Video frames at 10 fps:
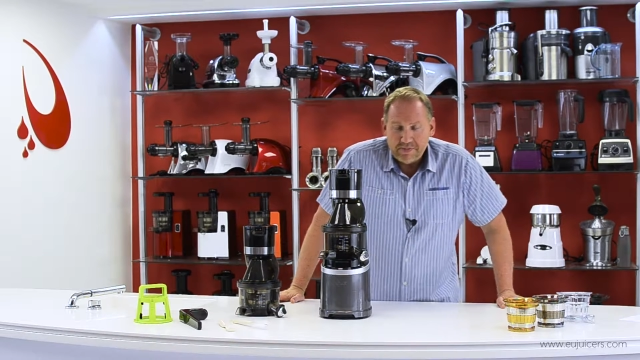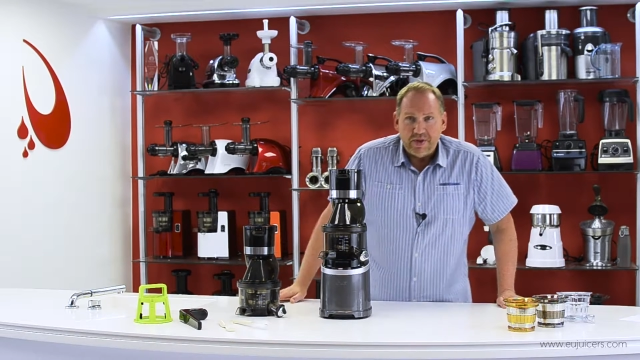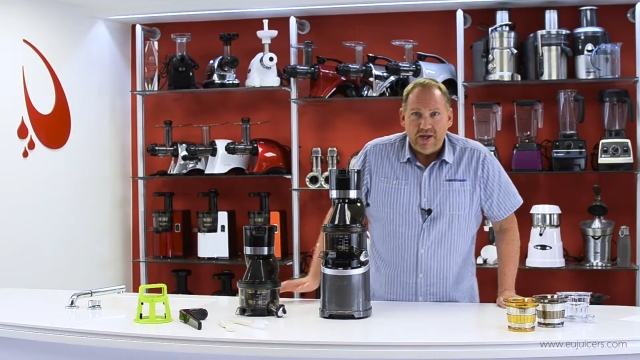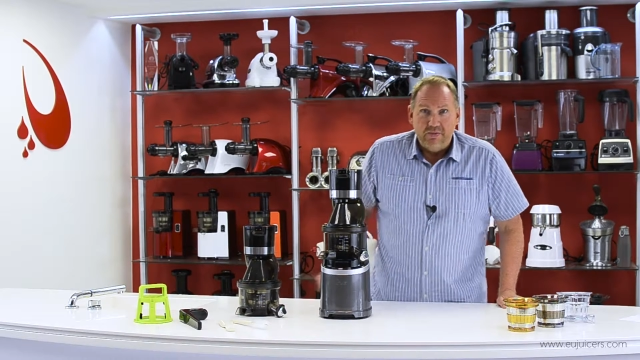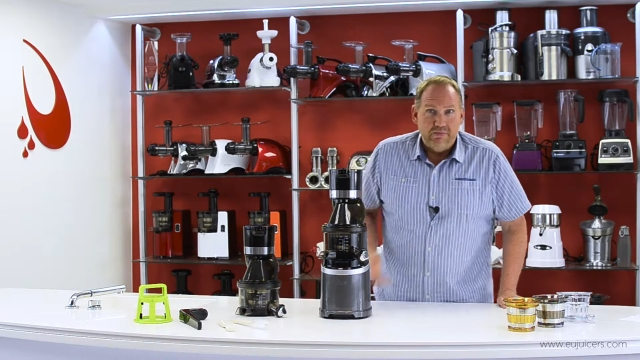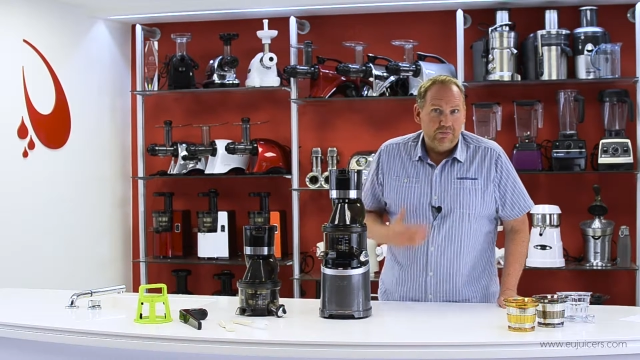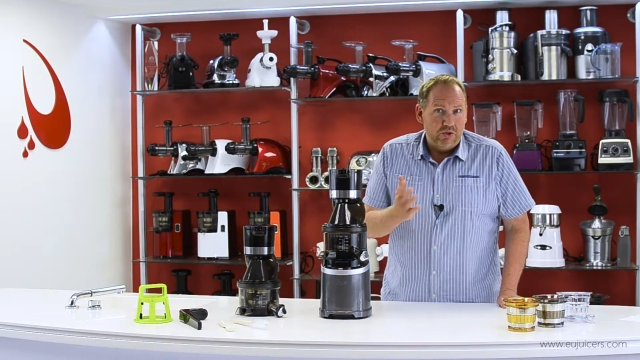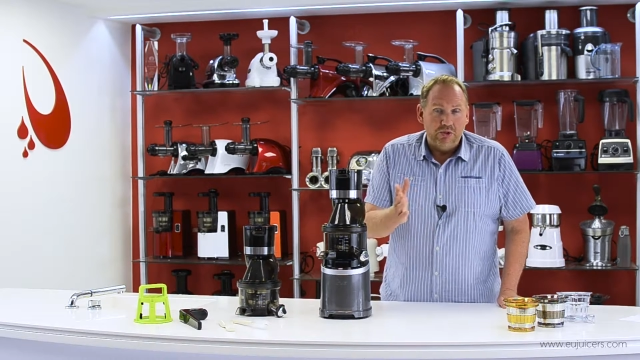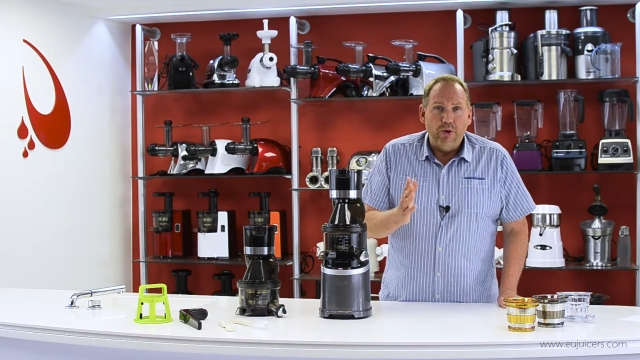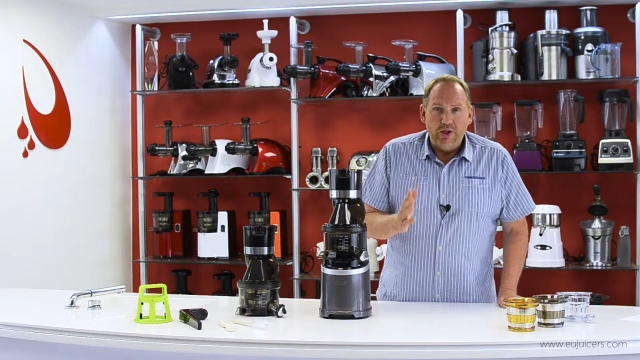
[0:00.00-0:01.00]
And
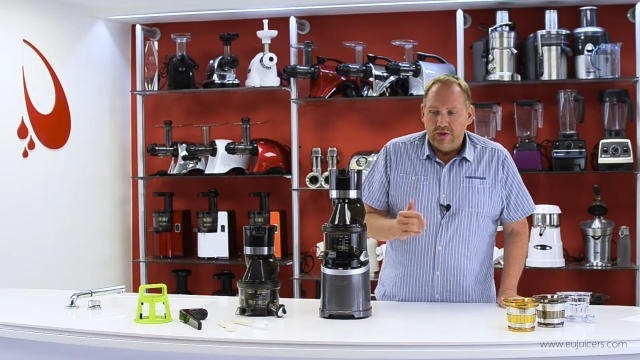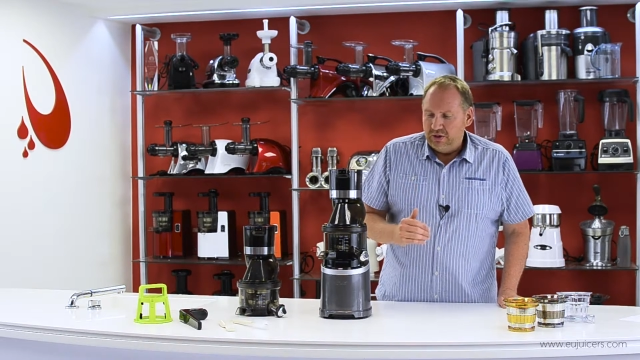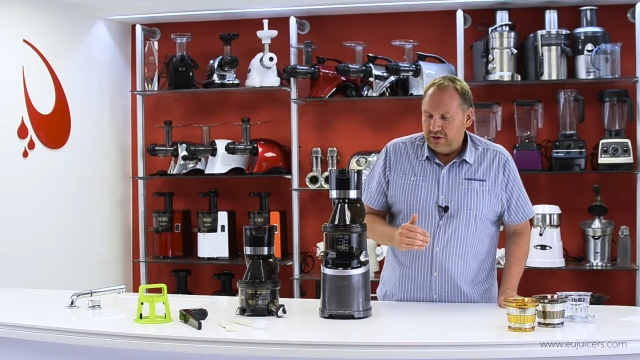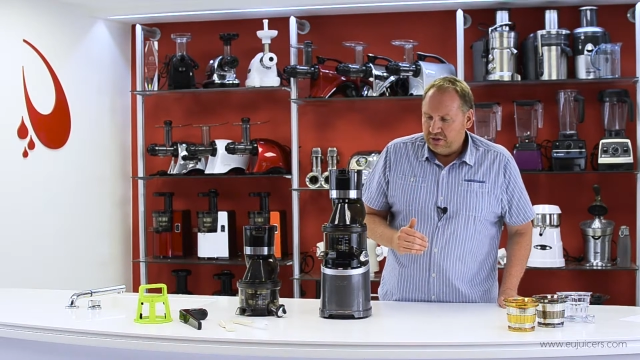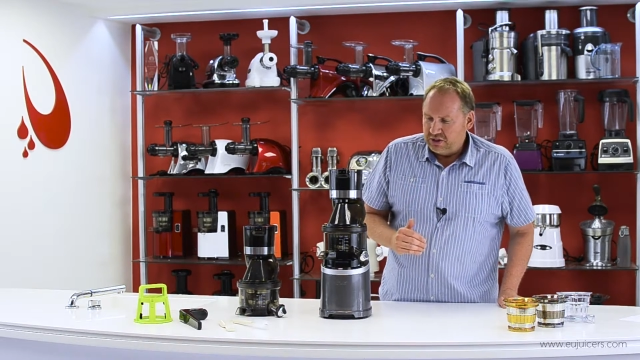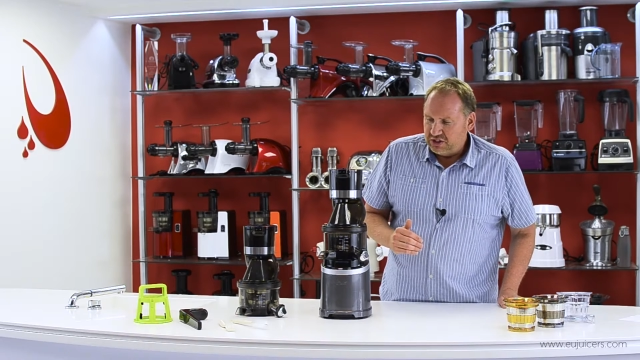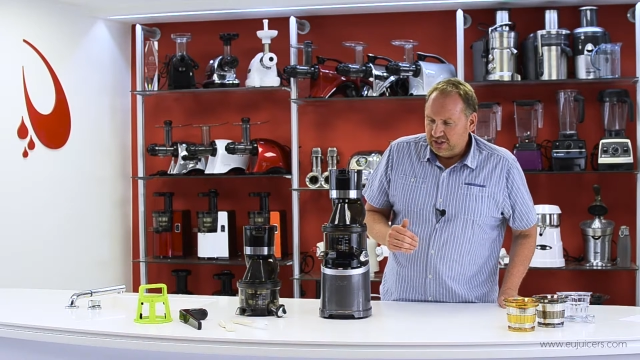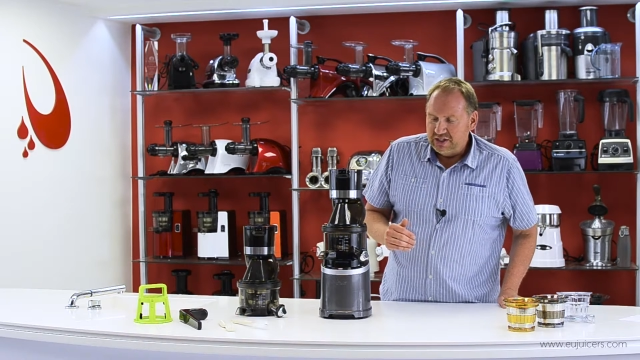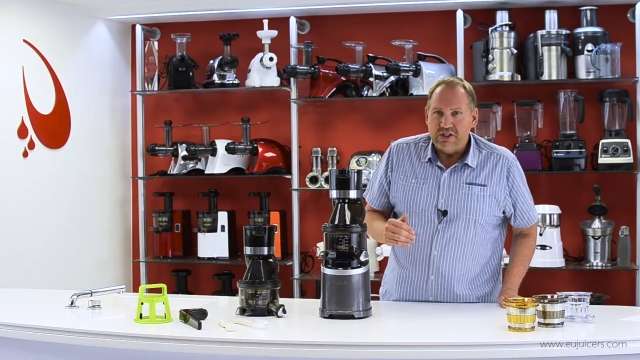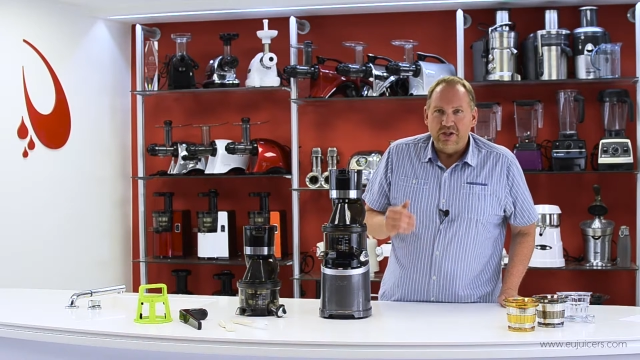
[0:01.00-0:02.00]
spoiler alert, just to
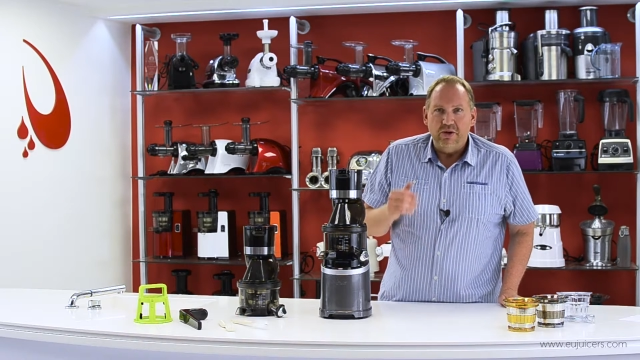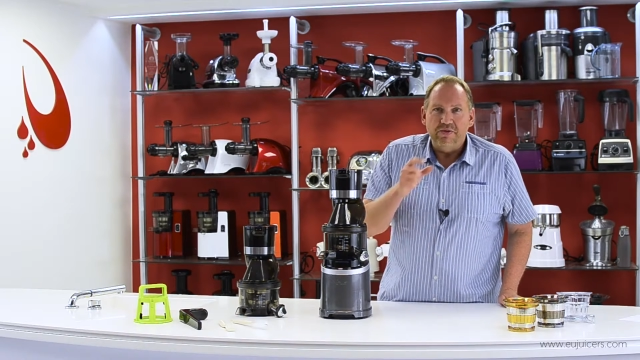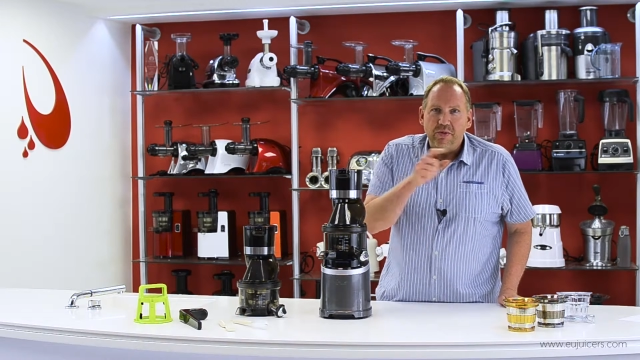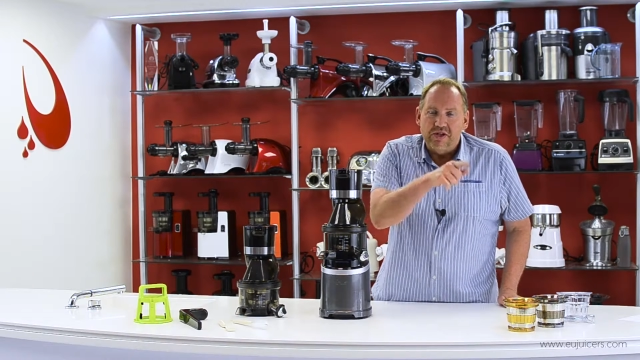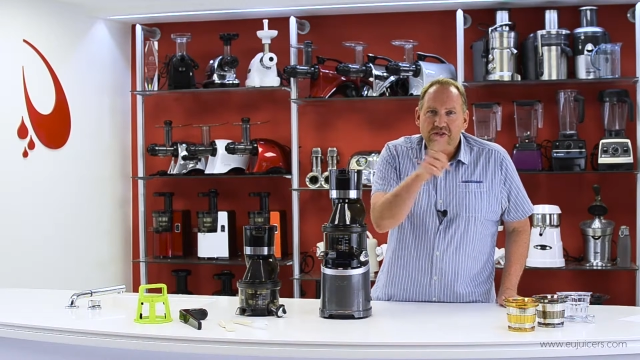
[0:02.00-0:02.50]
let you know, if you